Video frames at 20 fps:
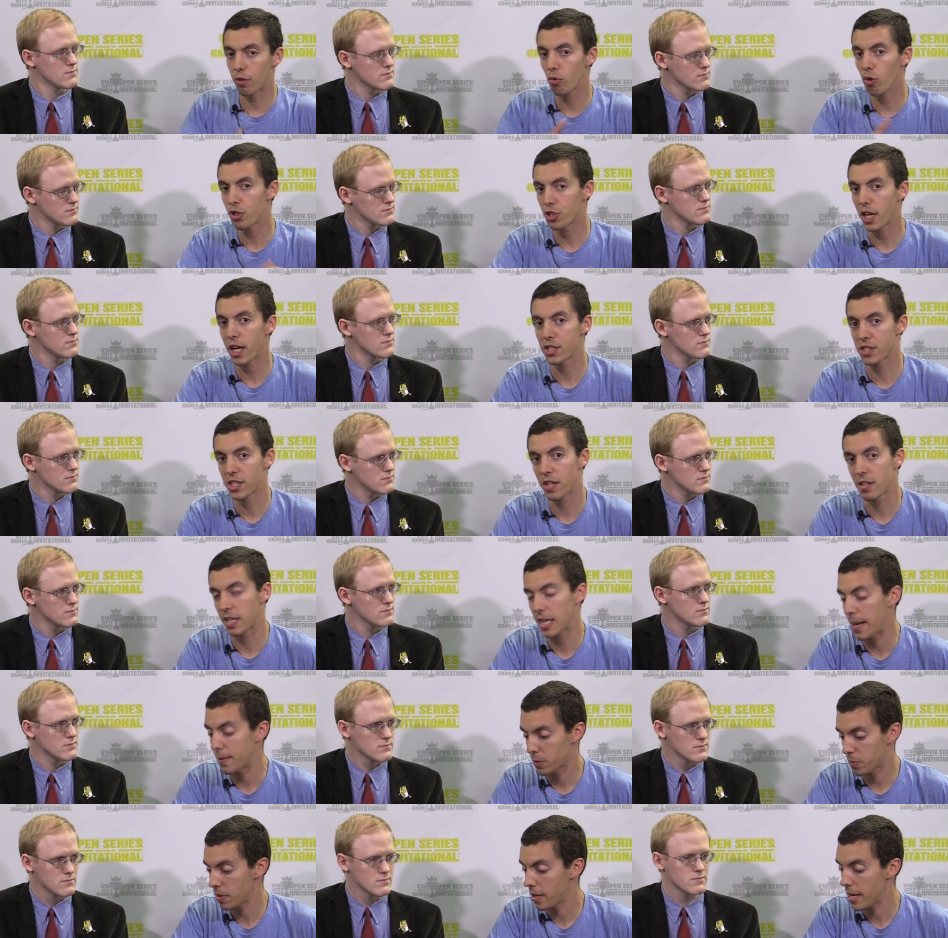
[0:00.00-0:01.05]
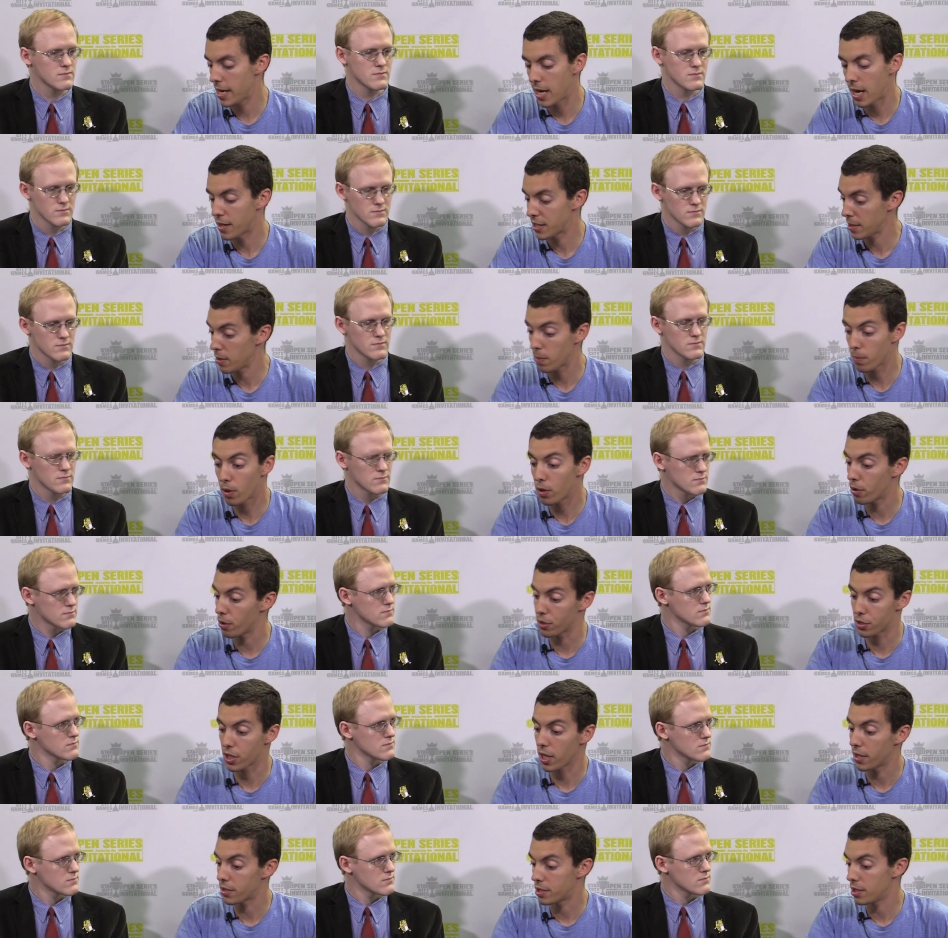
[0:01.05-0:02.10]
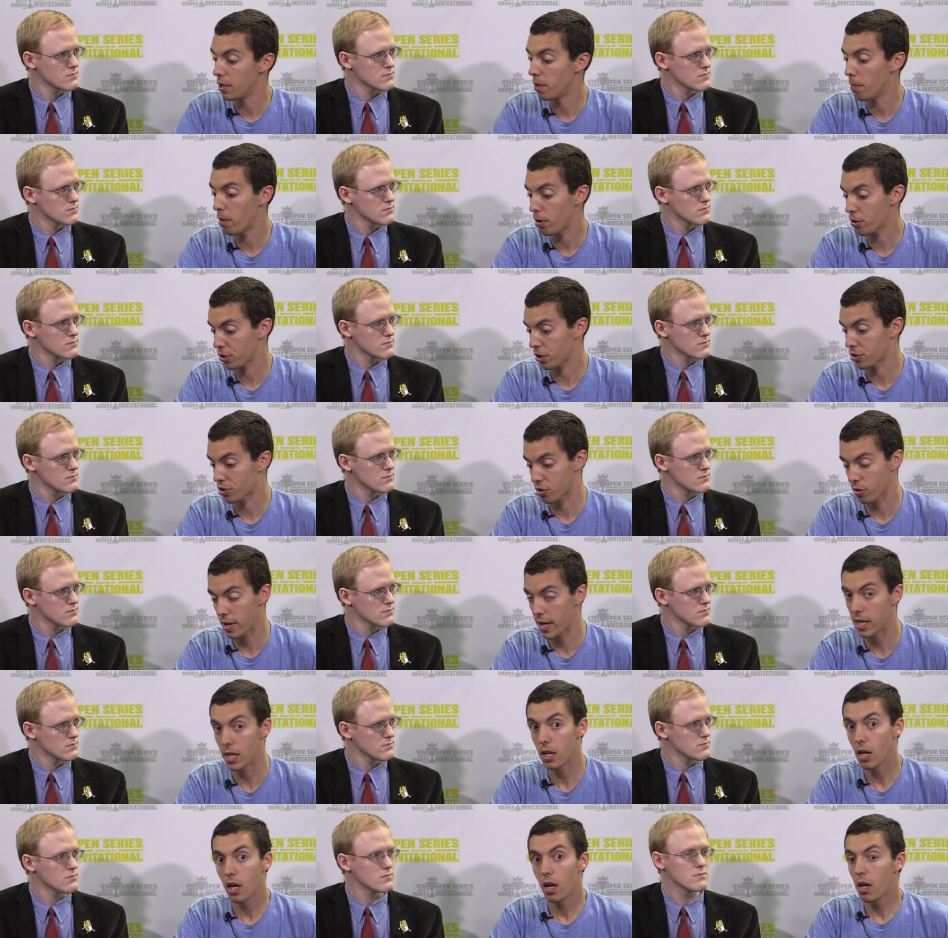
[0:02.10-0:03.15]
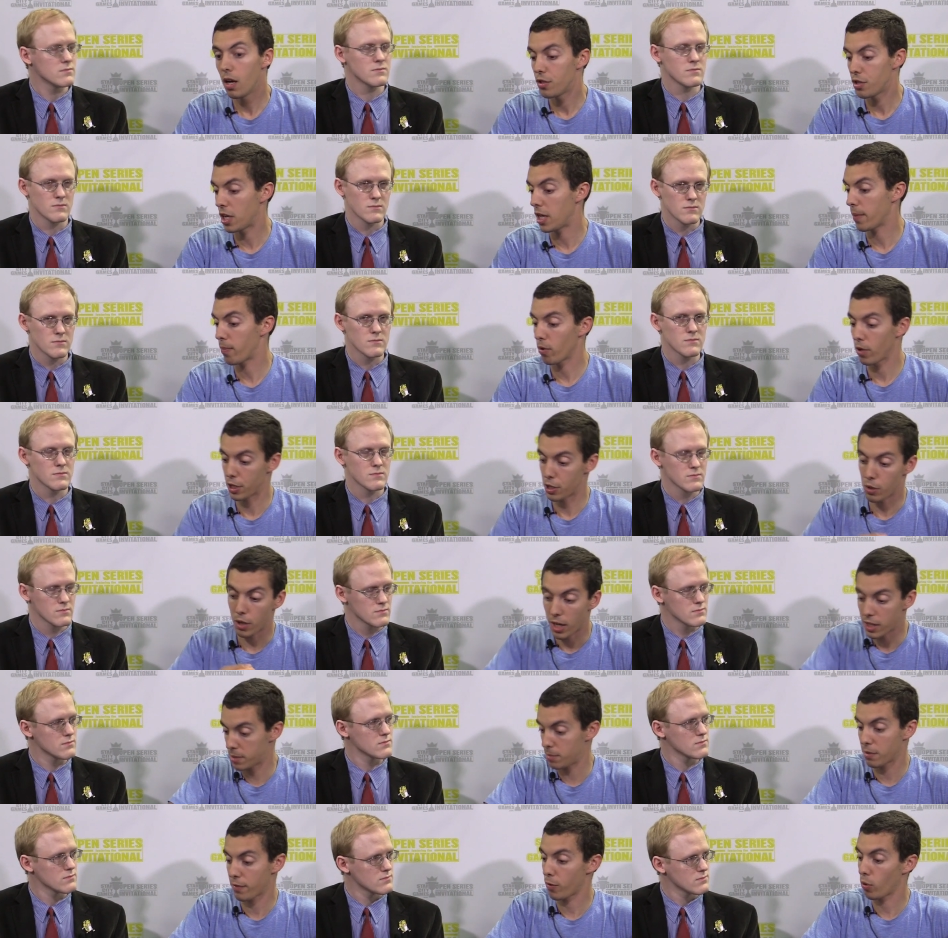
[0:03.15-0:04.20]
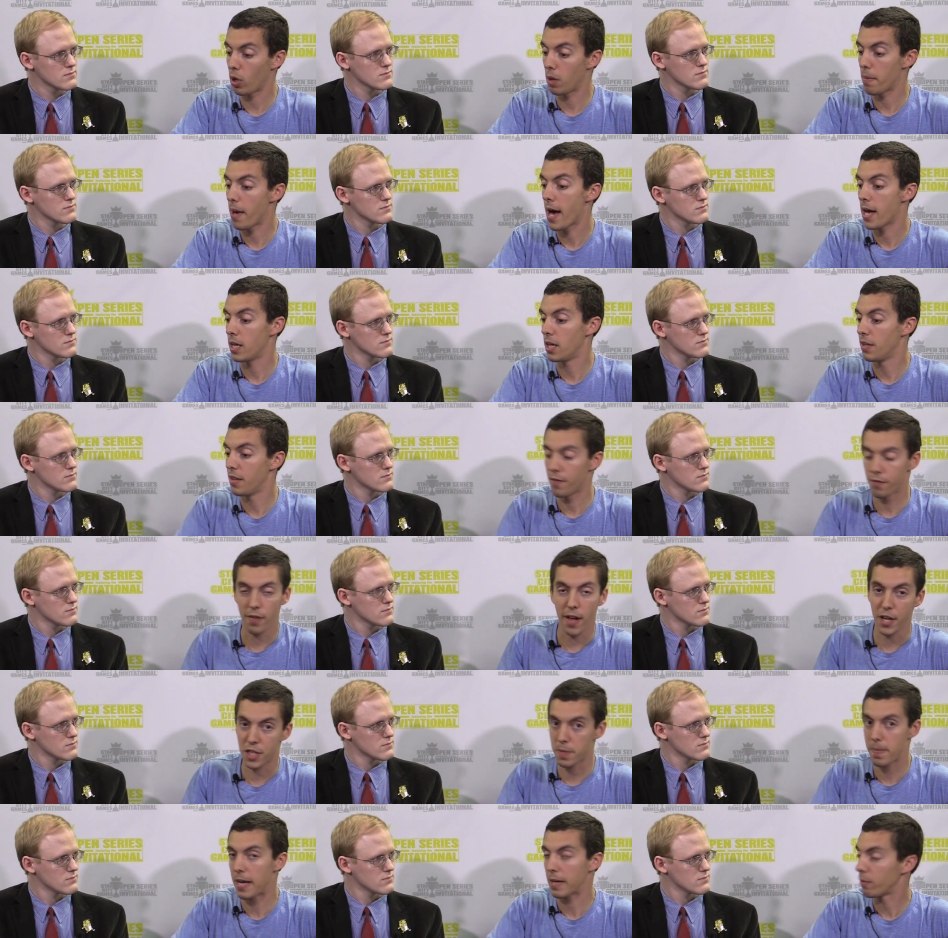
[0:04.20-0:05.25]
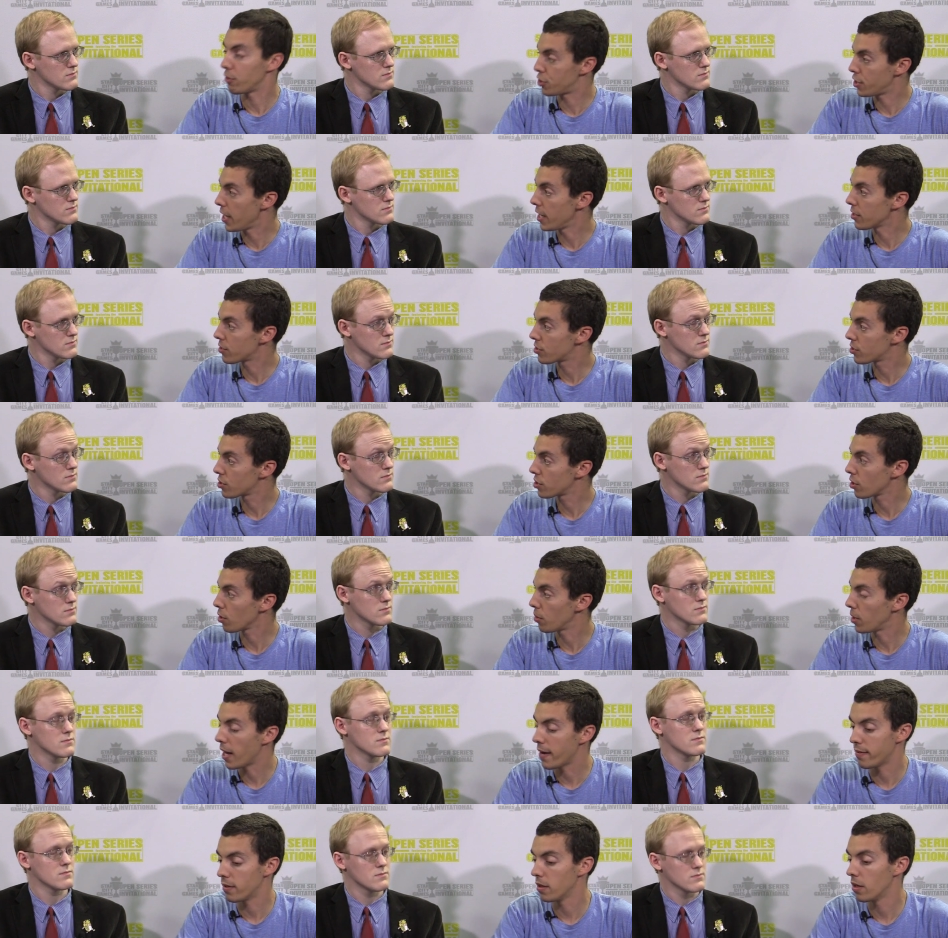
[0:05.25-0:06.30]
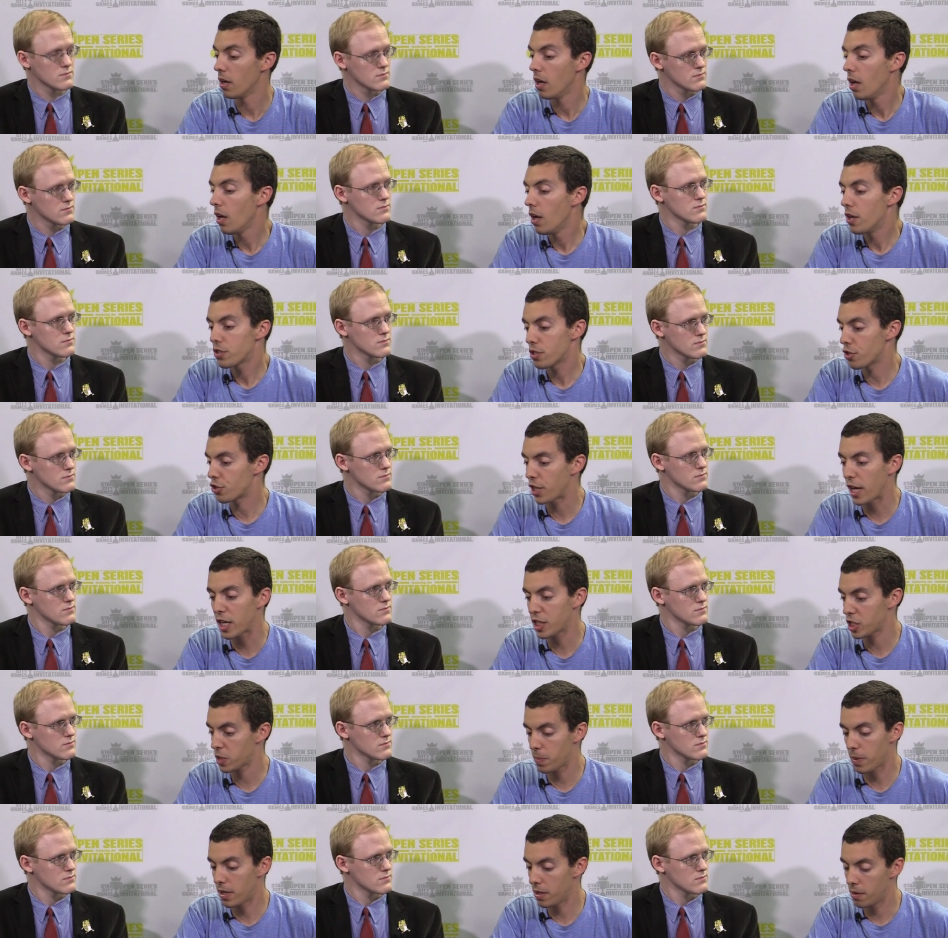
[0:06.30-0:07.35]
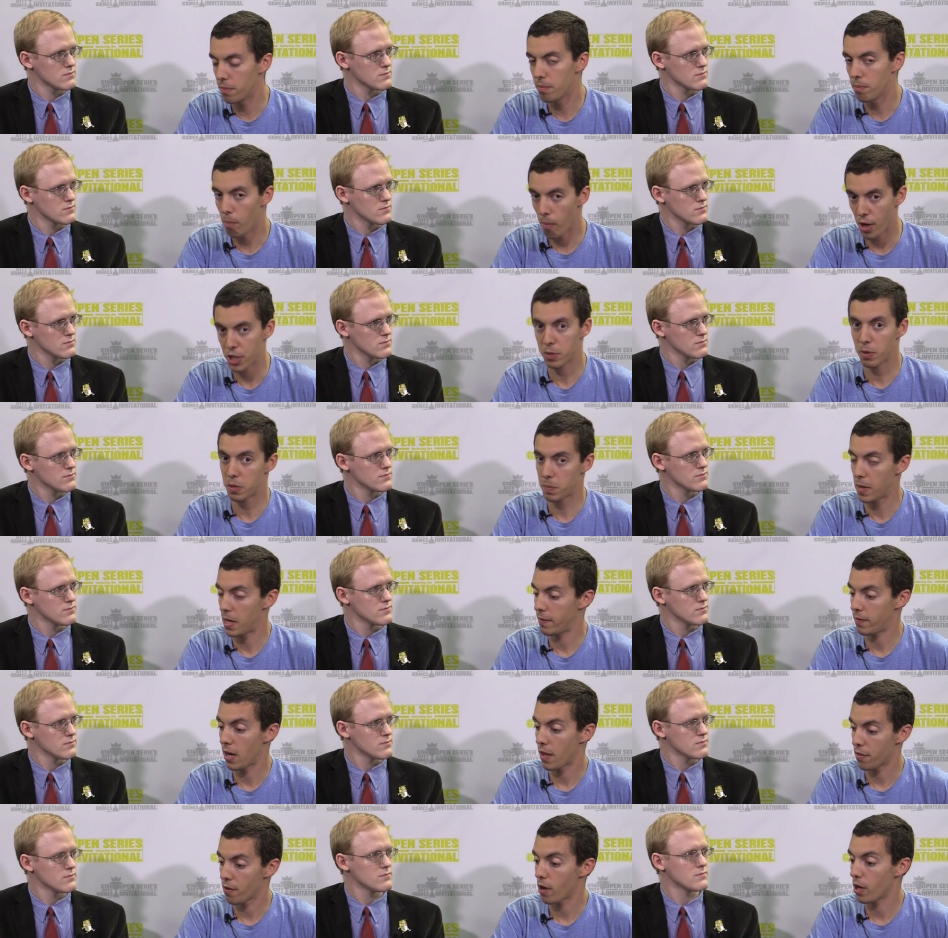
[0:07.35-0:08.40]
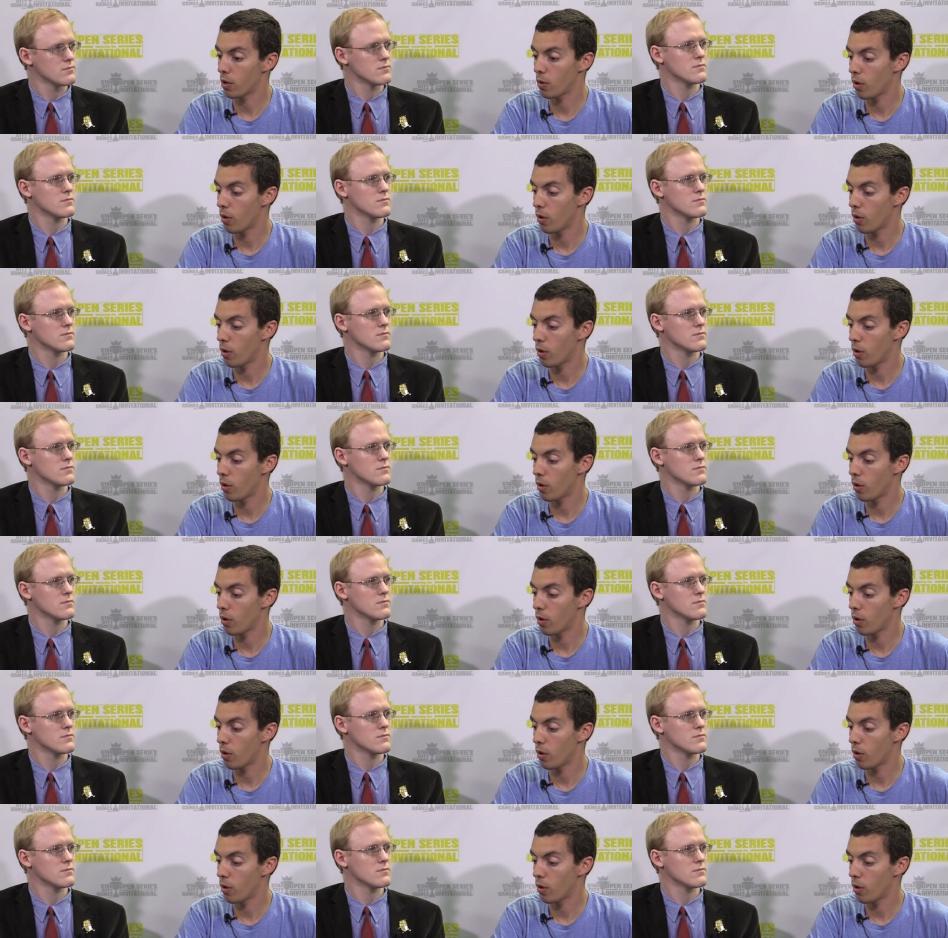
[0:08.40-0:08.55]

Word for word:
Speaker 1: really changes how the games play. Same with Murderous Cut, too. Murderous Cut's great. You end up where you cut something for 1 mana and then flash it back with Jace or whatever. So Jace has been much, much better than I thought it